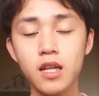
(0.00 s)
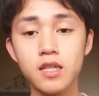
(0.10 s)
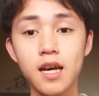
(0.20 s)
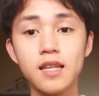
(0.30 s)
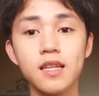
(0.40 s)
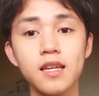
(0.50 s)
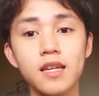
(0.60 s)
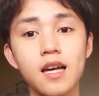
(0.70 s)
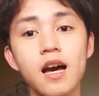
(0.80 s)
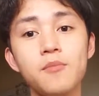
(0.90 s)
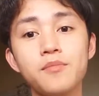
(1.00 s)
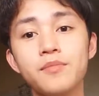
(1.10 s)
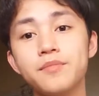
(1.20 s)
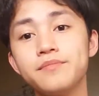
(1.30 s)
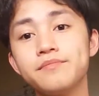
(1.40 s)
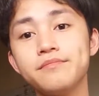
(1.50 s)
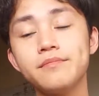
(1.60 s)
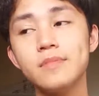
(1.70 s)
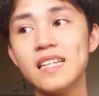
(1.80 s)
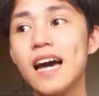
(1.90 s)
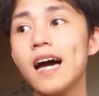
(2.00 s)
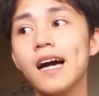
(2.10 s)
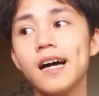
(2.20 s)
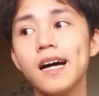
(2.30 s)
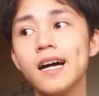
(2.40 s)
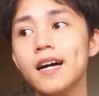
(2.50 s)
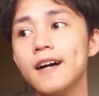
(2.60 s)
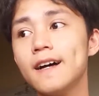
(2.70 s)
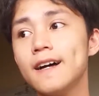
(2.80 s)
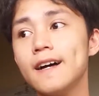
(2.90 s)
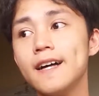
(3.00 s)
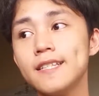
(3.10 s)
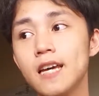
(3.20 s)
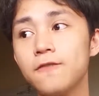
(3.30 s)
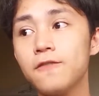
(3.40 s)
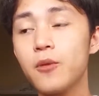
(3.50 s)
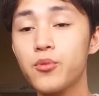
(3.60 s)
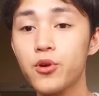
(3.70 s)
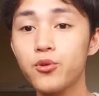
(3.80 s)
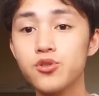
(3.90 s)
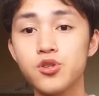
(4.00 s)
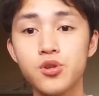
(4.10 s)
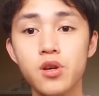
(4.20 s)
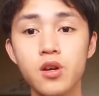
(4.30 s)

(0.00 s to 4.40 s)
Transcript: And it's, I think, um, yeah, uh, a safe approach